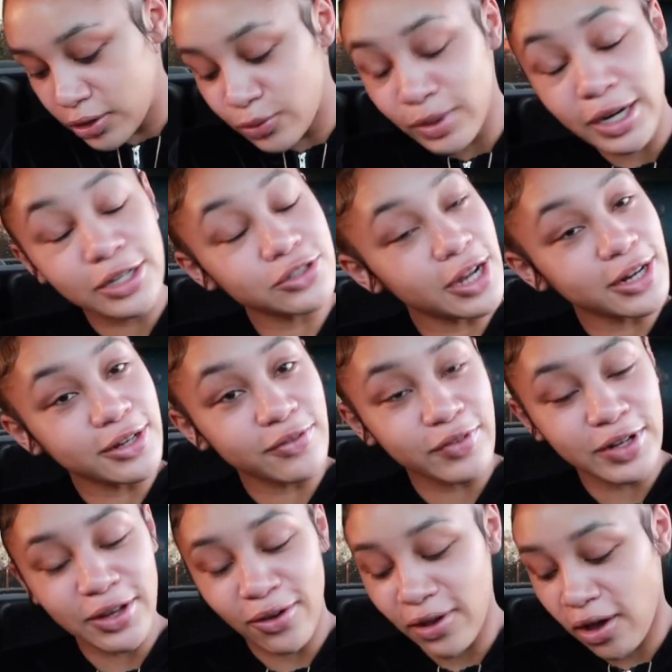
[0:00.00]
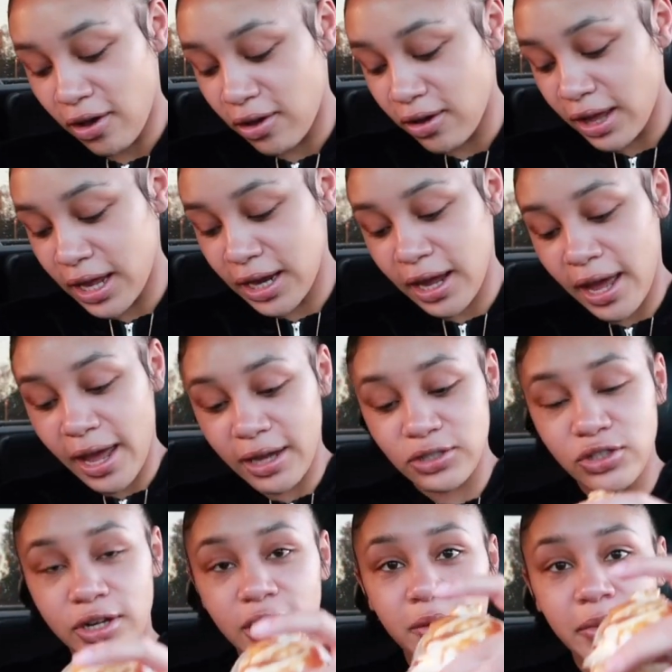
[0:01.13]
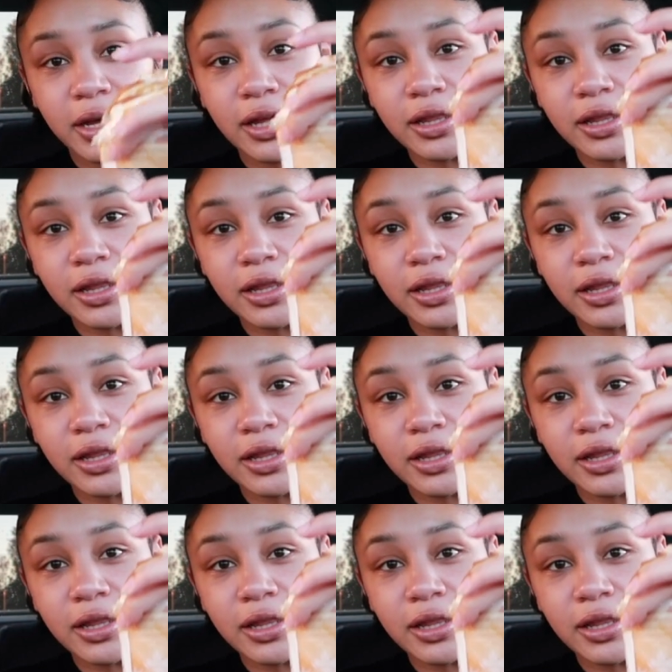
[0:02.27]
the one I tried in the video, y'all, and I got extra caramel,